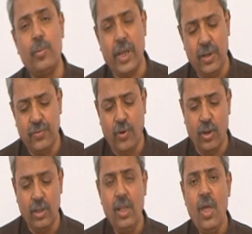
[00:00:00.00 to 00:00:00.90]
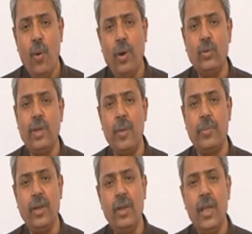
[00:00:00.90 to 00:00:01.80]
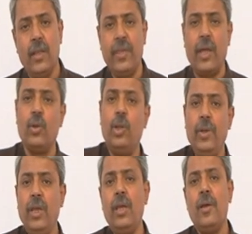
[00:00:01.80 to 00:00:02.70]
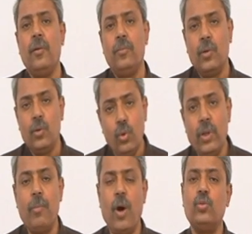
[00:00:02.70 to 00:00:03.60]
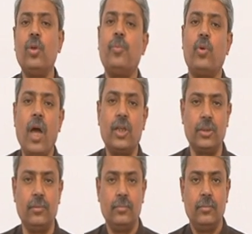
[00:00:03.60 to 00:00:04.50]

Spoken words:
rainfall, what would happen? There will be good amount of production.